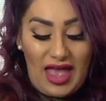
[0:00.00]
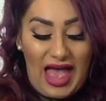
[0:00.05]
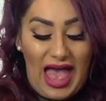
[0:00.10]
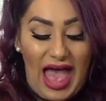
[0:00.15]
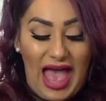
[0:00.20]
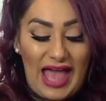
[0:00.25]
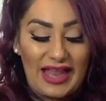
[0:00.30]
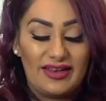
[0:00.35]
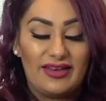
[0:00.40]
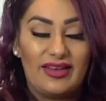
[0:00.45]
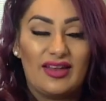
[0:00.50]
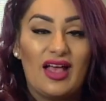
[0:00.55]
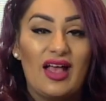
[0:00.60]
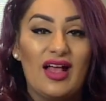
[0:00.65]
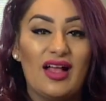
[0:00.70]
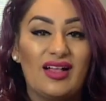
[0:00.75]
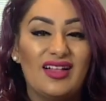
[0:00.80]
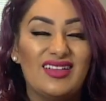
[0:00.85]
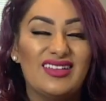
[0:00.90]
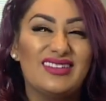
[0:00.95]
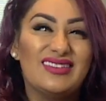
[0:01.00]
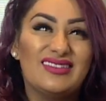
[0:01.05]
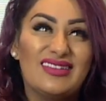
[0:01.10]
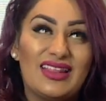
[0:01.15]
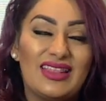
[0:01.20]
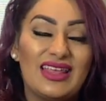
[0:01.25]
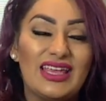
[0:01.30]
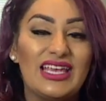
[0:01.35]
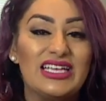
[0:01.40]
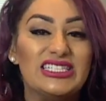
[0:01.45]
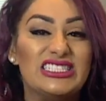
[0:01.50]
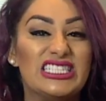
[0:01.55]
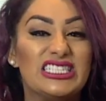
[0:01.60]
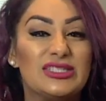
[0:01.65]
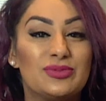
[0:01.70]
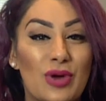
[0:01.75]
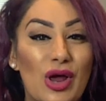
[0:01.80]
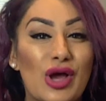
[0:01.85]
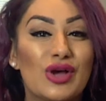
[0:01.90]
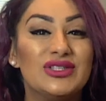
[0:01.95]
and the thing is it's
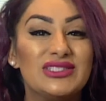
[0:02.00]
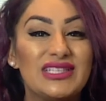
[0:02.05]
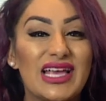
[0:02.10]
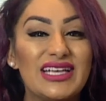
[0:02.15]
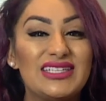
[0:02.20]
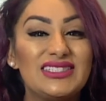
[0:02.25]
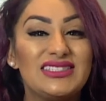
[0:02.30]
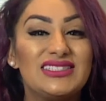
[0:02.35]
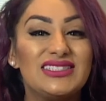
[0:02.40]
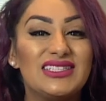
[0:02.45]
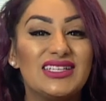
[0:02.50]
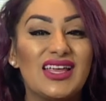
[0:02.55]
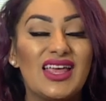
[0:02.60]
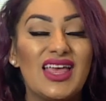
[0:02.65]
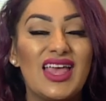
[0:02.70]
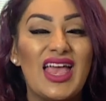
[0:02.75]
processed.